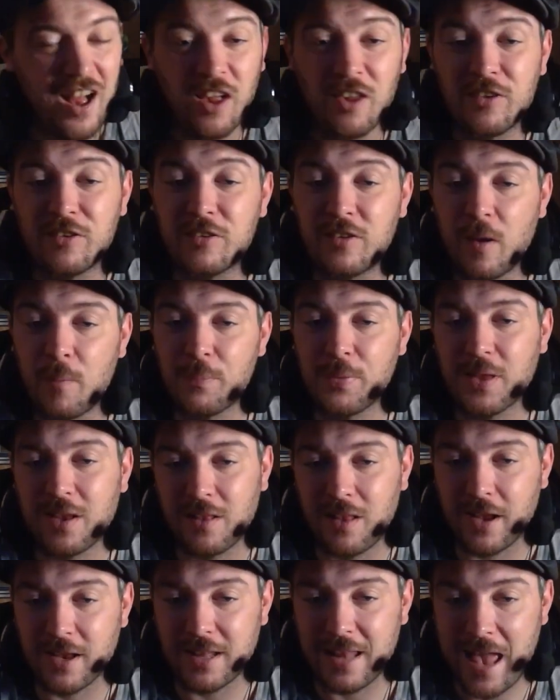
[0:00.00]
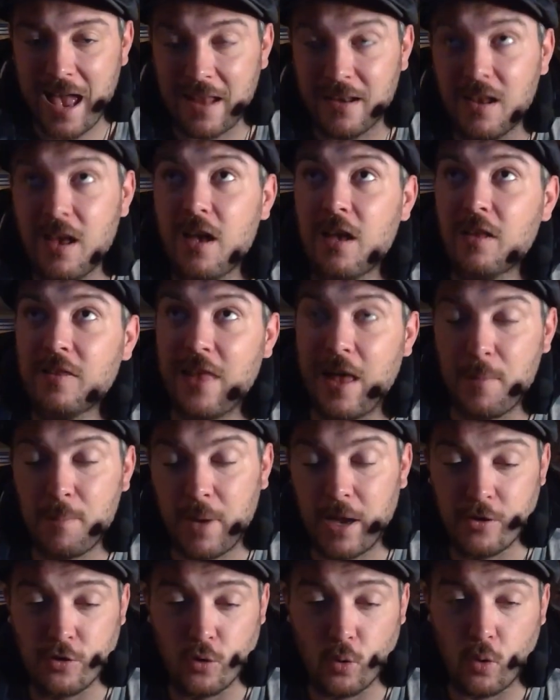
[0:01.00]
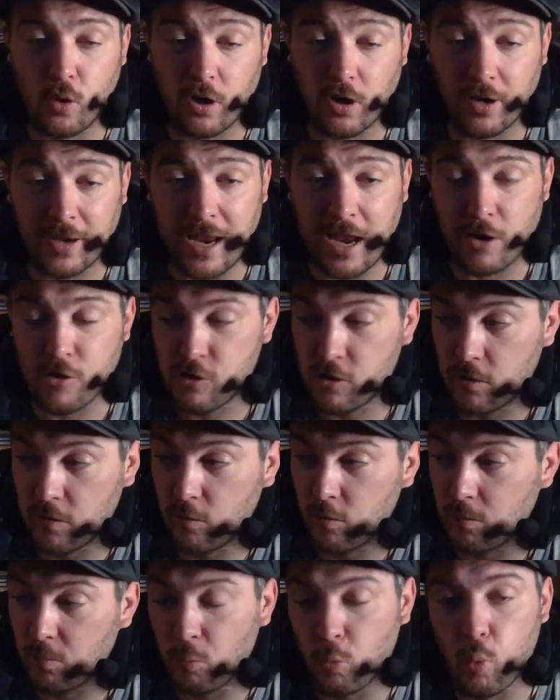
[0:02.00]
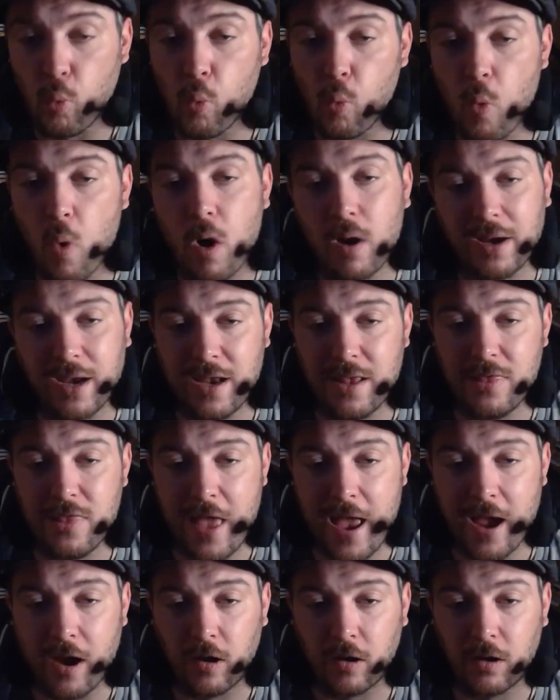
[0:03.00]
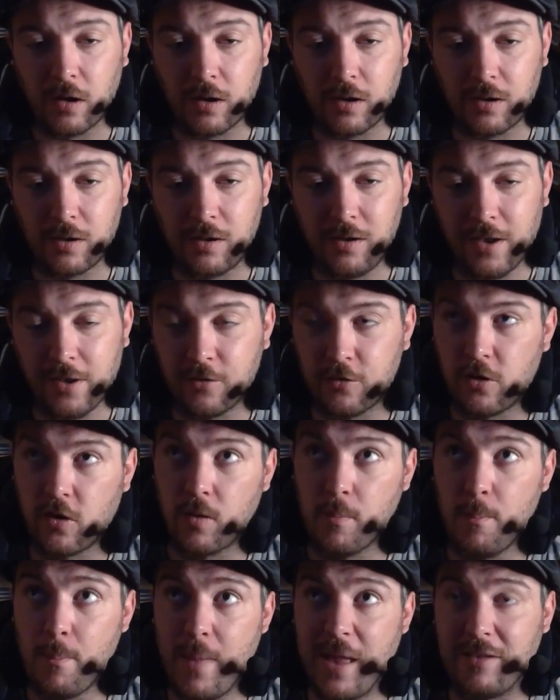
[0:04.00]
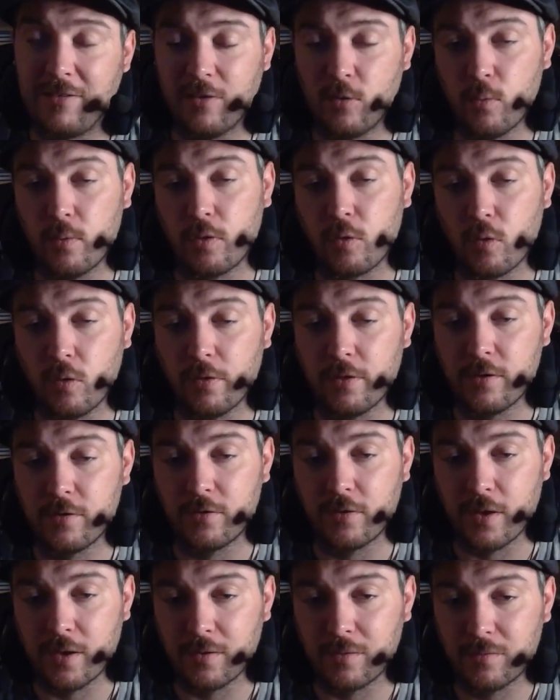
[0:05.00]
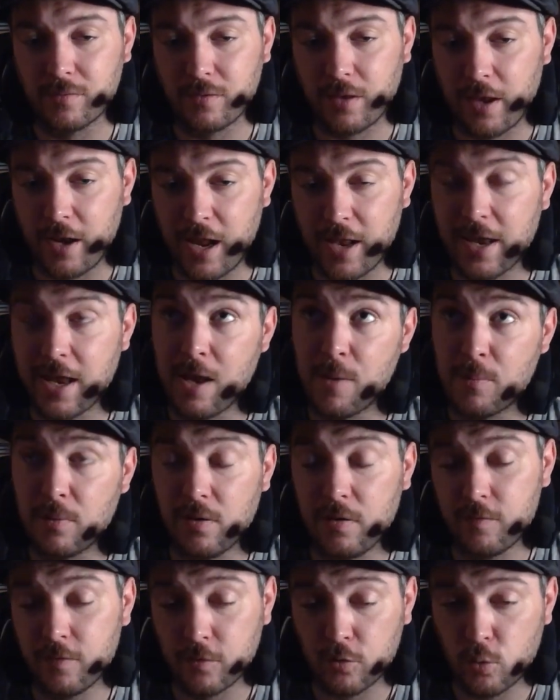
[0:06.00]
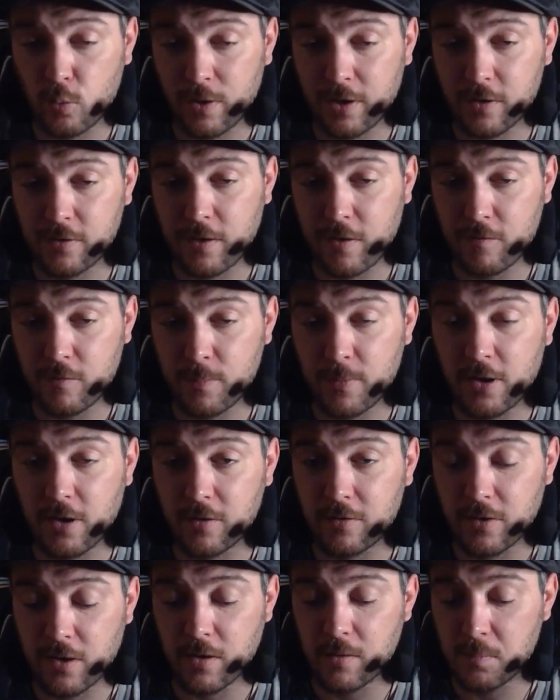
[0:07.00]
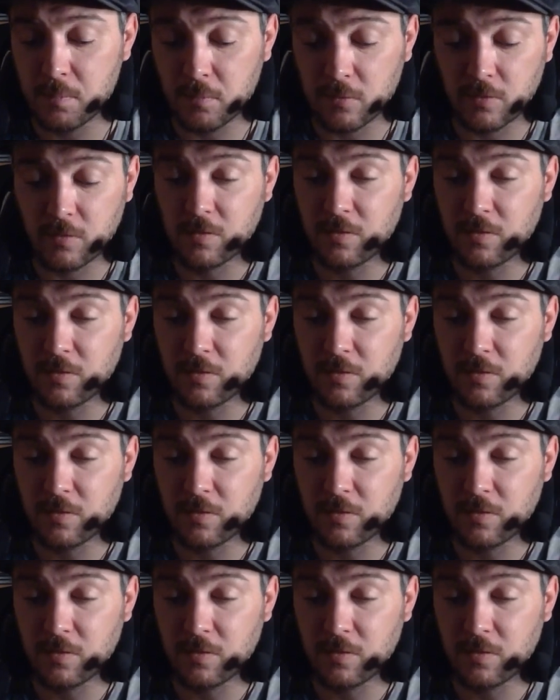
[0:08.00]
something like that, that my daughter can't just walk in there and start messing with all these things. And I can't believe it's 27 minutes in